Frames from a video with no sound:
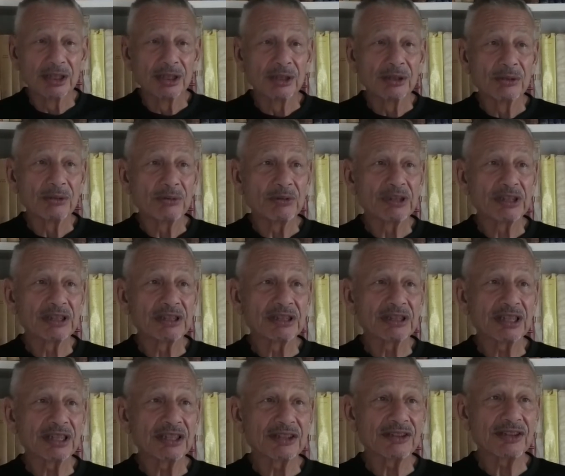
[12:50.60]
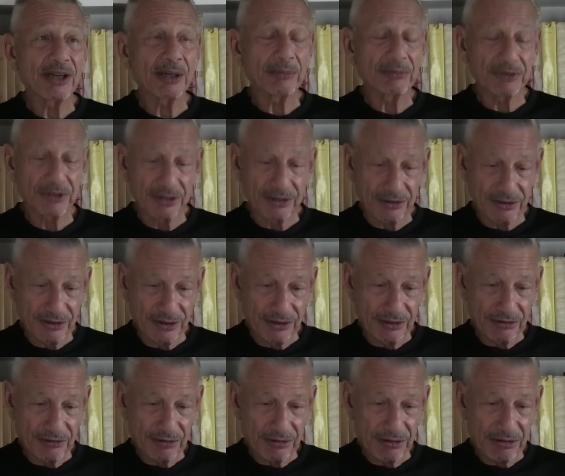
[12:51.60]
will attempt,
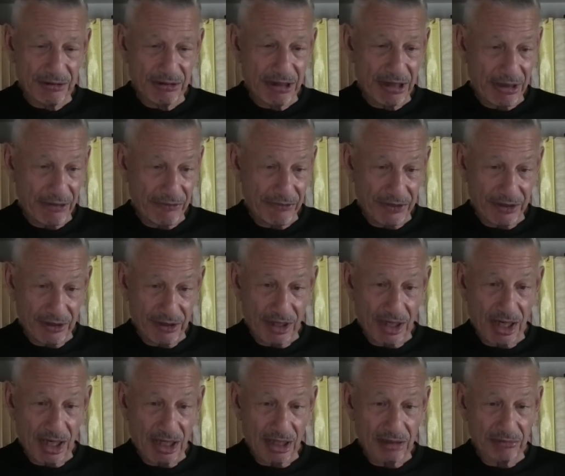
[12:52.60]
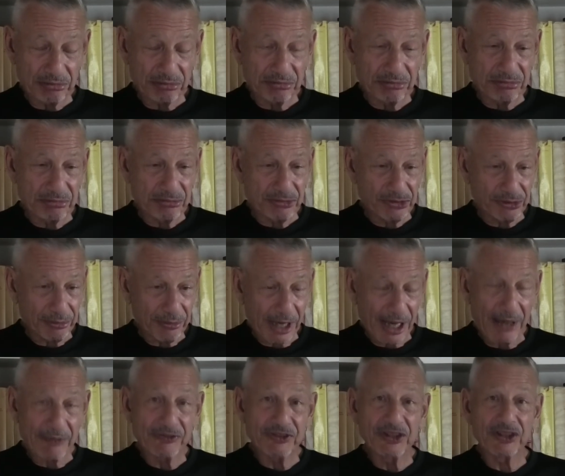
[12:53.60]
if there are some
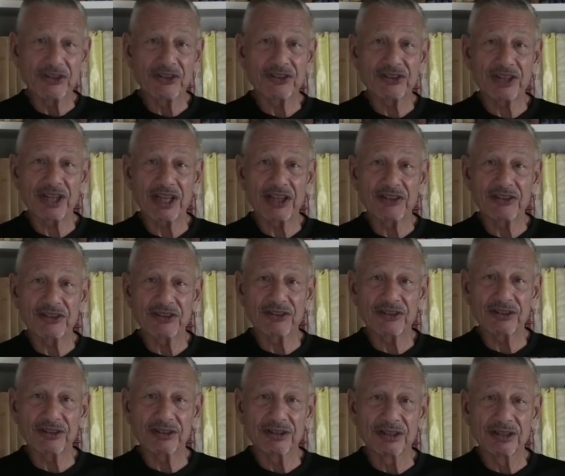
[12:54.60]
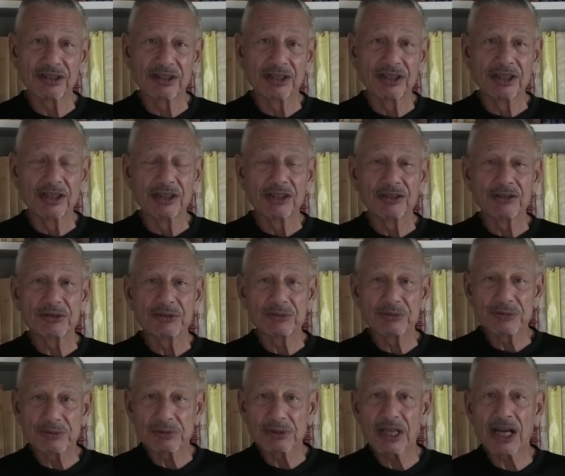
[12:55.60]
obvious tests, to
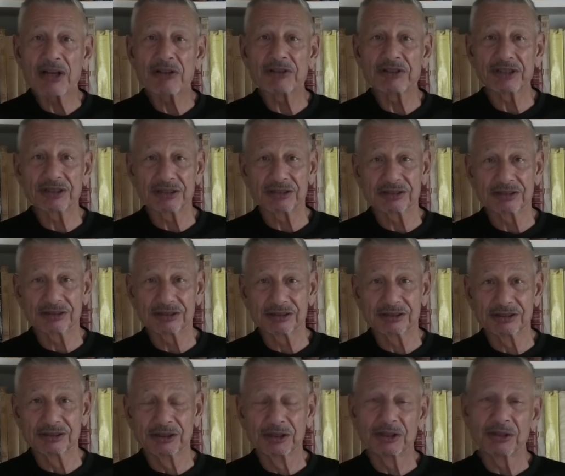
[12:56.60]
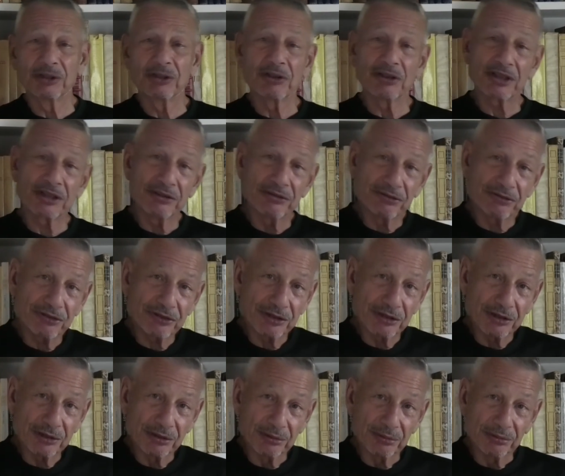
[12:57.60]
rule out or
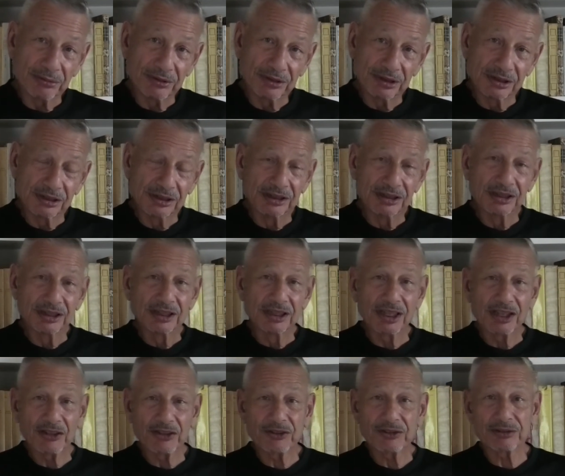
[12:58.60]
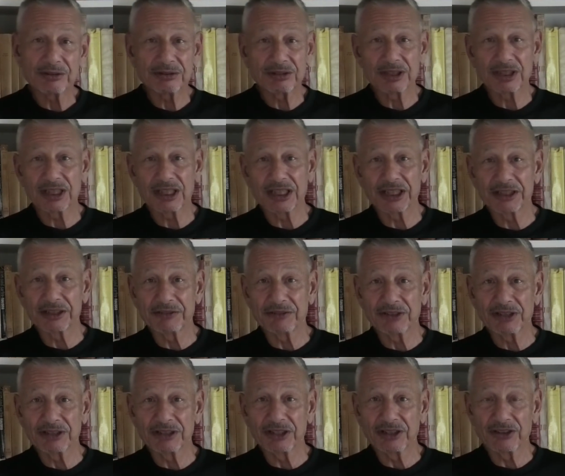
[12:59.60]
confirm a certain kind of
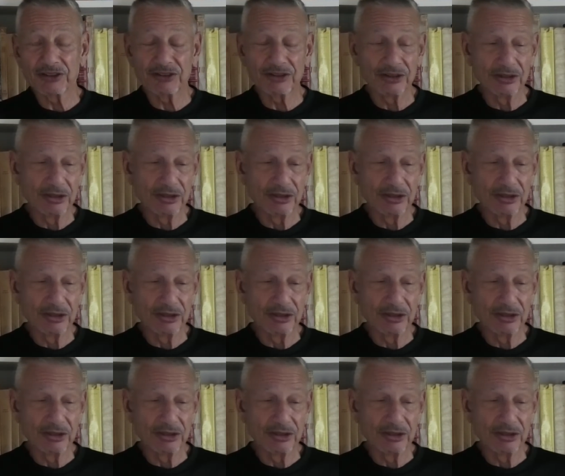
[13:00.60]
illness.